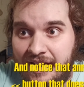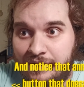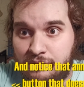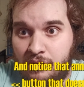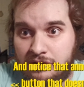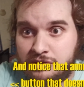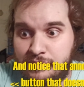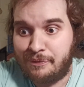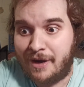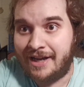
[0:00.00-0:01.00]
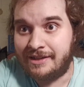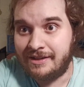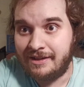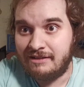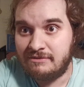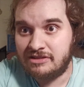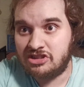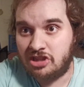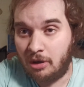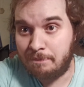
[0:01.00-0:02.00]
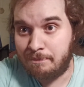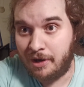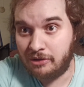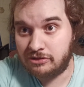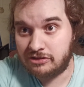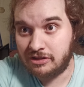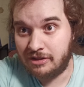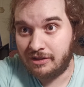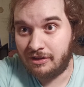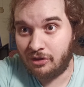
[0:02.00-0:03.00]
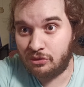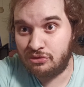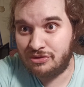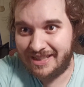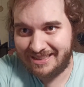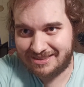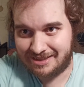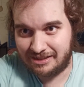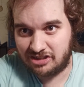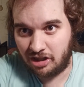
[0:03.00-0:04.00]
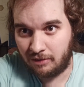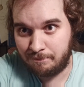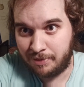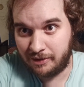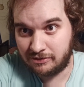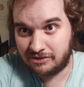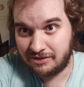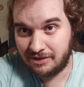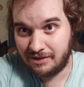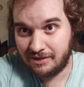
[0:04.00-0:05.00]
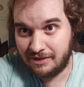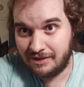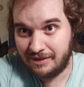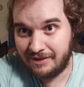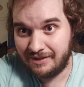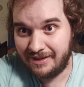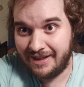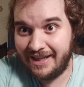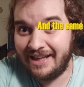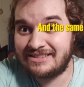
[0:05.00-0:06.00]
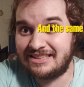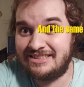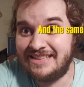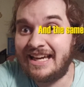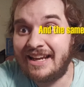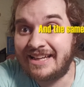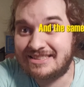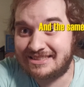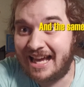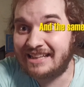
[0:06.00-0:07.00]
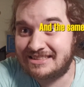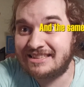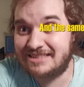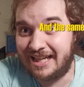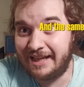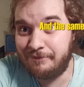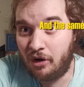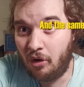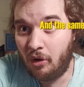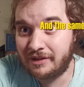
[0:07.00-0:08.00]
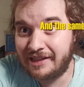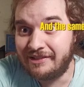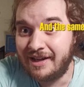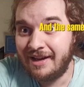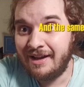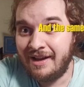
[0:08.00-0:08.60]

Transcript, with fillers: and what do we find? Top post or recent top post? It is nearly exact the same order,